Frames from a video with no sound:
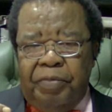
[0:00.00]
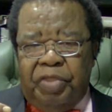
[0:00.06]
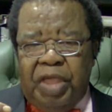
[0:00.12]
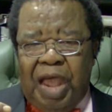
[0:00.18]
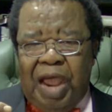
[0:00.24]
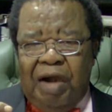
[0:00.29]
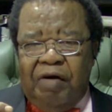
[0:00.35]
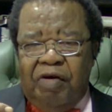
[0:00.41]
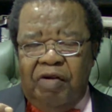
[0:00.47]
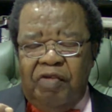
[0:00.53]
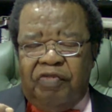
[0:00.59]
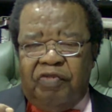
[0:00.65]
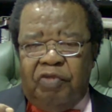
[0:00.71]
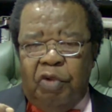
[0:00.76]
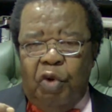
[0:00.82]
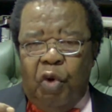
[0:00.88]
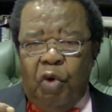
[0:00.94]
there
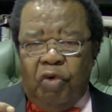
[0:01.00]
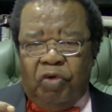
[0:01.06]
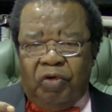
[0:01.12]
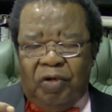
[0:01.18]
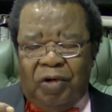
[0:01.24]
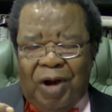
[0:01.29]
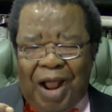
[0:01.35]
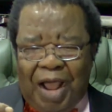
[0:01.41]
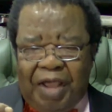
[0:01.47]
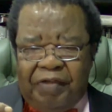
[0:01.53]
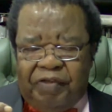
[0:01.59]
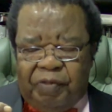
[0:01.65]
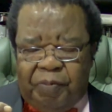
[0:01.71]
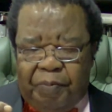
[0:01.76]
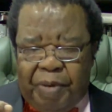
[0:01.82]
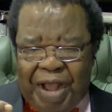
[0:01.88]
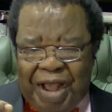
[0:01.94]
is no
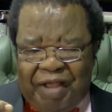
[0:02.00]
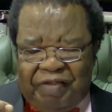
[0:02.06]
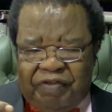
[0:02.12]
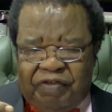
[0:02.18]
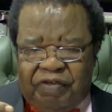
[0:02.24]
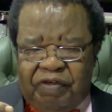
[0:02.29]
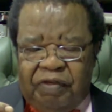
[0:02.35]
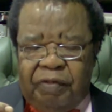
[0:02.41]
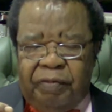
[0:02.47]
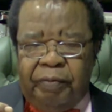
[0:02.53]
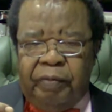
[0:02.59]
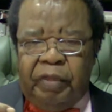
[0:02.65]
right party